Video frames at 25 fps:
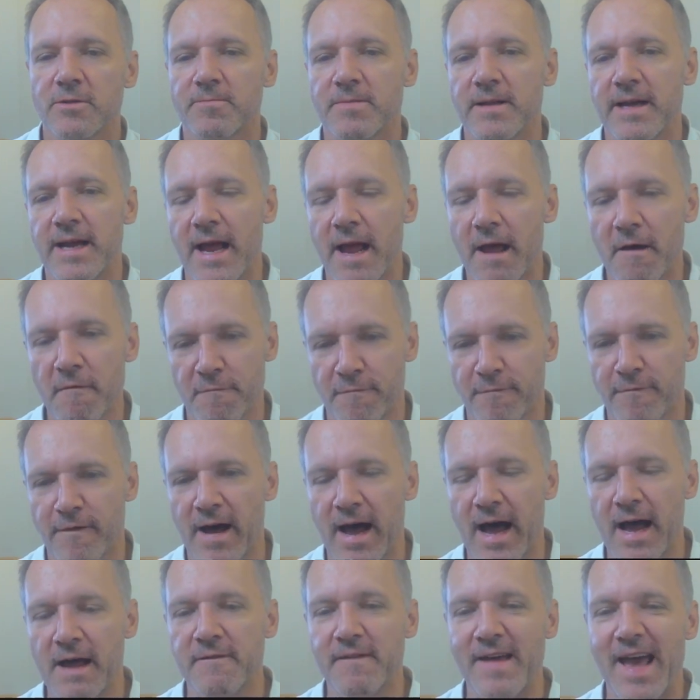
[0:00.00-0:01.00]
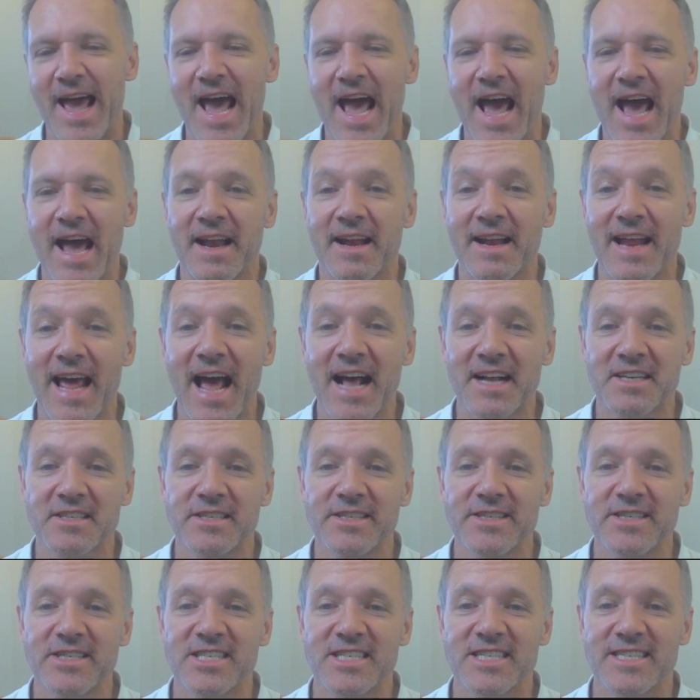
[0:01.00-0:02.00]
play f5 and
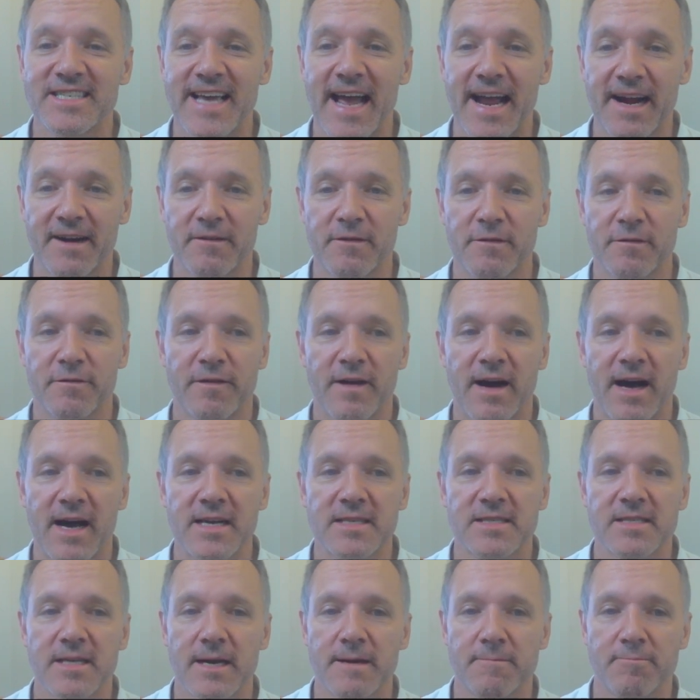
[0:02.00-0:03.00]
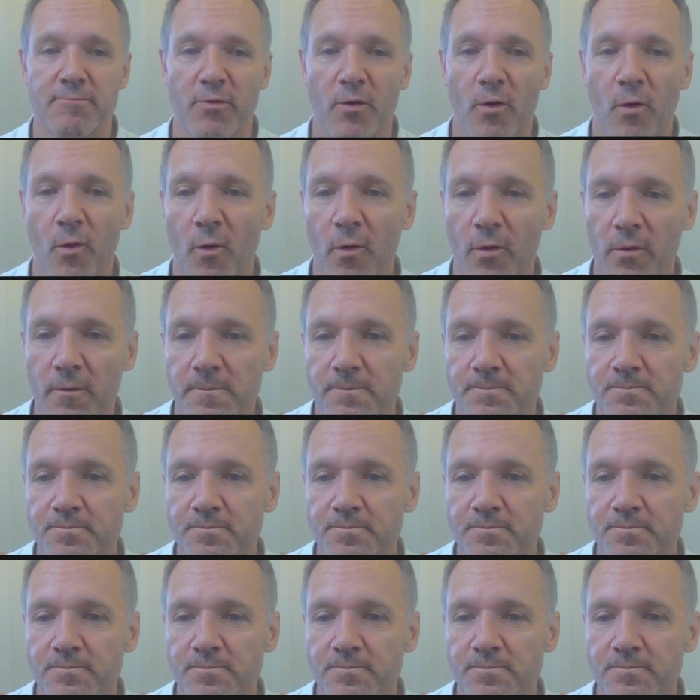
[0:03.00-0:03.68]
actually sacrifice a pawn.